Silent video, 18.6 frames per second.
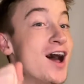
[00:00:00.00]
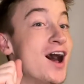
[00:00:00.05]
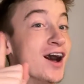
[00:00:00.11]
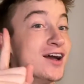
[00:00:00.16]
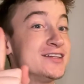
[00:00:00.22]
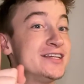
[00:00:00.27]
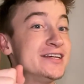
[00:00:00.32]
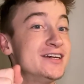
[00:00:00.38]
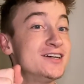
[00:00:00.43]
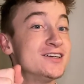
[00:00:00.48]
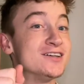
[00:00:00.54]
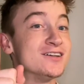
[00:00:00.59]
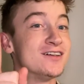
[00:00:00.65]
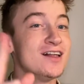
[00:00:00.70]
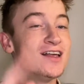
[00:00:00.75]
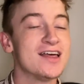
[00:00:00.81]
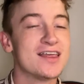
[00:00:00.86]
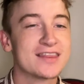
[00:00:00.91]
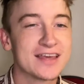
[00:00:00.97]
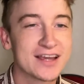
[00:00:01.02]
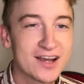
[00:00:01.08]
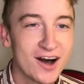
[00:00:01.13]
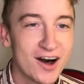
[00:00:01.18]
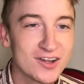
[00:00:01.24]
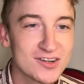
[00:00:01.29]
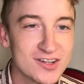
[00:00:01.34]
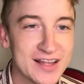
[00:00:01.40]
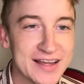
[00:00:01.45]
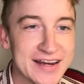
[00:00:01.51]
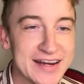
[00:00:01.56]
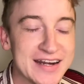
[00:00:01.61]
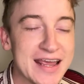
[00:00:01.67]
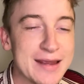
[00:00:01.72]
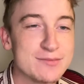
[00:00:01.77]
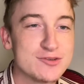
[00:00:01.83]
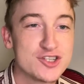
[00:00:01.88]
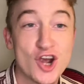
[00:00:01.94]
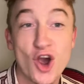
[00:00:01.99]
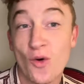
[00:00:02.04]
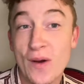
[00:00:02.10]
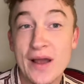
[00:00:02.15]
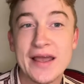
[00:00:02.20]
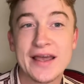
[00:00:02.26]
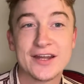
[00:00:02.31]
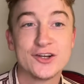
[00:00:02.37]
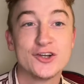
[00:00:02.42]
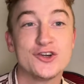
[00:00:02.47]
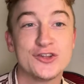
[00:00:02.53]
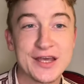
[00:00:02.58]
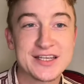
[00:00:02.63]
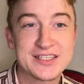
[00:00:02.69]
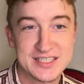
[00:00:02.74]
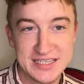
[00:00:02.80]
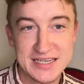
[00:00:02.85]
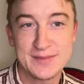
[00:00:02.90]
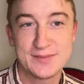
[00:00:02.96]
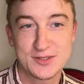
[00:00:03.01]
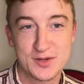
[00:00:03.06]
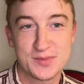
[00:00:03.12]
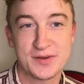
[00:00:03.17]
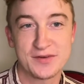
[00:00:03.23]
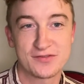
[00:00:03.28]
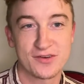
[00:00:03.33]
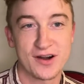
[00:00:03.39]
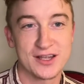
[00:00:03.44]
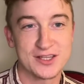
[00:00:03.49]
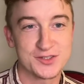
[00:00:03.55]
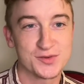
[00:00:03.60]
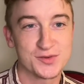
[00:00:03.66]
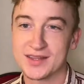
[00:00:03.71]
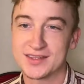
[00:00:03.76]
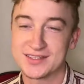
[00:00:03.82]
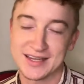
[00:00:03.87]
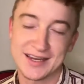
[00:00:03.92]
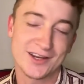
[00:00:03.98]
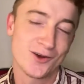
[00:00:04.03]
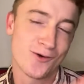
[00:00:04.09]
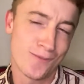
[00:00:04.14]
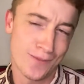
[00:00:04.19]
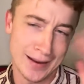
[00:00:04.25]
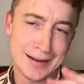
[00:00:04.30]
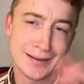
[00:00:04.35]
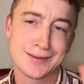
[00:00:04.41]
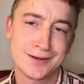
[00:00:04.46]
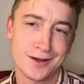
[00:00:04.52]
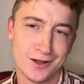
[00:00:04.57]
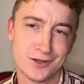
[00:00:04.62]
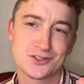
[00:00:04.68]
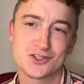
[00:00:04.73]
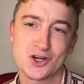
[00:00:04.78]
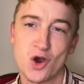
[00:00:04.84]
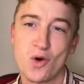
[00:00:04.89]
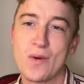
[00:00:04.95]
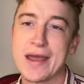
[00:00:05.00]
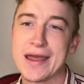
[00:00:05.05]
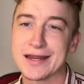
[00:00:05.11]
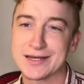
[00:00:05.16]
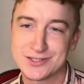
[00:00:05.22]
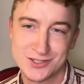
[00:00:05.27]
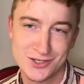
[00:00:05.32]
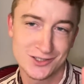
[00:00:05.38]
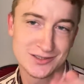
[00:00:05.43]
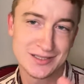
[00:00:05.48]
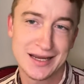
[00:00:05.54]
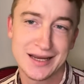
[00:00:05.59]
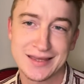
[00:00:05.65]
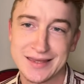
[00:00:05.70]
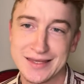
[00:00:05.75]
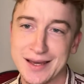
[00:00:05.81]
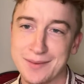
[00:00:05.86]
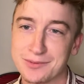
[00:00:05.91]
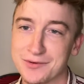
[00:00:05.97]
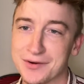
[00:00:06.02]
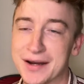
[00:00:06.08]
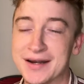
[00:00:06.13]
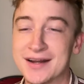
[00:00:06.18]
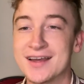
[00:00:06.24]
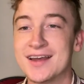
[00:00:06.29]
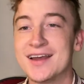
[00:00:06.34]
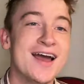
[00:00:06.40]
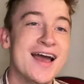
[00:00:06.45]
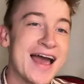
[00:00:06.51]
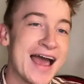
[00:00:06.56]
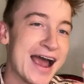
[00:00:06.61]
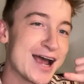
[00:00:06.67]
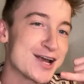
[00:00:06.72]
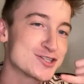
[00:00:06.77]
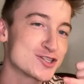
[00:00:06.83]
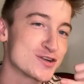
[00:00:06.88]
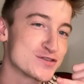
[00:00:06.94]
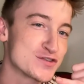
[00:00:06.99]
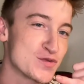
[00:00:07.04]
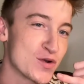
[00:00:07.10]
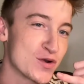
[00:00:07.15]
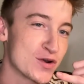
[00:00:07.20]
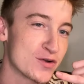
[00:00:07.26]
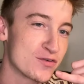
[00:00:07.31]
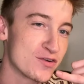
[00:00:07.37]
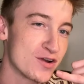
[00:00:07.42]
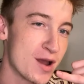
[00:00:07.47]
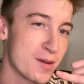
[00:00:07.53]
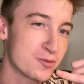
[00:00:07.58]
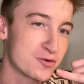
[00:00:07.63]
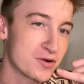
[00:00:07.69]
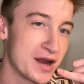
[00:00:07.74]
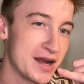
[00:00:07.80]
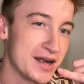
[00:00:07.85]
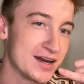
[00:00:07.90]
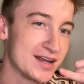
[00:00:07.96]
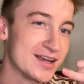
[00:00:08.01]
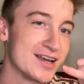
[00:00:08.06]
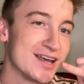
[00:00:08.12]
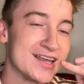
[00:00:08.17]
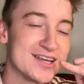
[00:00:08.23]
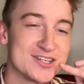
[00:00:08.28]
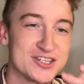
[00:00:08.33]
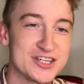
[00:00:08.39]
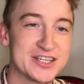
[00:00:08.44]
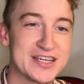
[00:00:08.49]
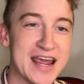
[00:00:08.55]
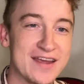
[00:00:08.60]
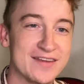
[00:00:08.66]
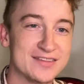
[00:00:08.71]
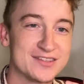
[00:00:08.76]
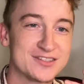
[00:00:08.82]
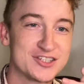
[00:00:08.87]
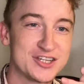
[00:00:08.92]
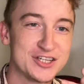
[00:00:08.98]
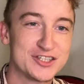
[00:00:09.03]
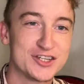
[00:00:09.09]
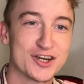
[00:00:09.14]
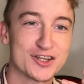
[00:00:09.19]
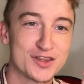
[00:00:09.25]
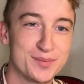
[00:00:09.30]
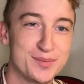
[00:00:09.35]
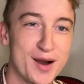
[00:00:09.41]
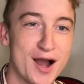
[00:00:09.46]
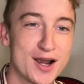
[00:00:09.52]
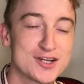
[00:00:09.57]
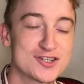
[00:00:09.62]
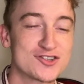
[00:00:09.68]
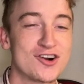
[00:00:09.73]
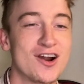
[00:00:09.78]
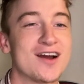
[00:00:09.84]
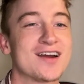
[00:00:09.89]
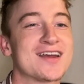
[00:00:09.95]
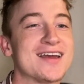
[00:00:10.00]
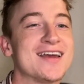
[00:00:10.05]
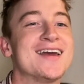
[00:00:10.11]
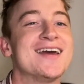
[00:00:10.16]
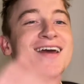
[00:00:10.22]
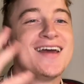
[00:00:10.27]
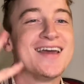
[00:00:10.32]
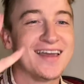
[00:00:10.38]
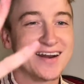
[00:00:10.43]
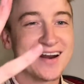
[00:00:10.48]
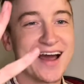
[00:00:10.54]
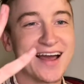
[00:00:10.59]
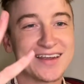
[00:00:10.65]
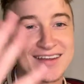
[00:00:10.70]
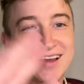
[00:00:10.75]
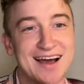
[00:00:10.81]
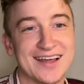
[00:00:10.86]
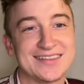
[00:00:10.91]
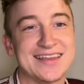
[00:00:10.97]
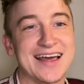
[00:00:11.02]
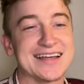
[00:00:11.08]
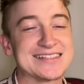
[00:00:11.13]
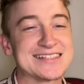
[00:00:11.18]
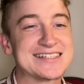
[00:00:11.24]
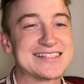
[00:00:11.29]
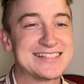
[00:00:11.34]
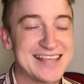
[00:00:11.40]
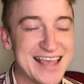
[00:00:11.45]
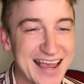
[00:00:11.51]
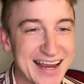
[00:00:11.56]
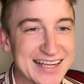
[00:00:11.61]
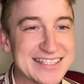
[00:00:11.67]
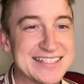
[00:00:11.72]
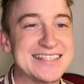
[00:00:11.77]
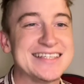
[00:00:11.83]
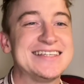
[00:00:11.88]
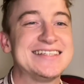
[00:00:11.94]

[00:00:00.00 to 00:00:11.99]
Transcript: Until they called a lady named Joanne, who they seemed to be friends say, go ahead, call Joanne, she'll take the upgrade. Asked her if she wanted a free upgrade, she gave, she took the box truck, and I got that sexy,